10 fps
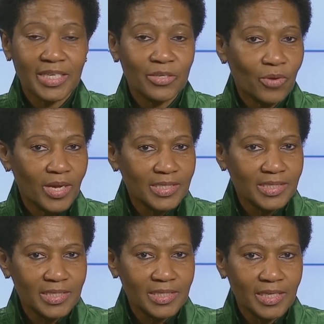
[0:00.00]

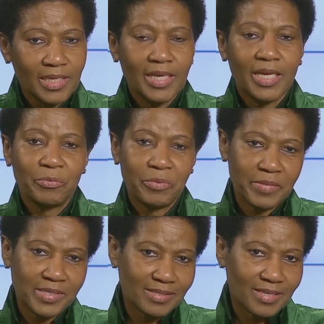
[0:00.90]
equality and
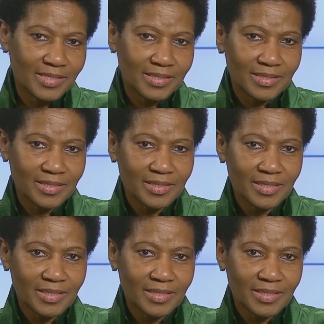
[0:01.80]
women's rights.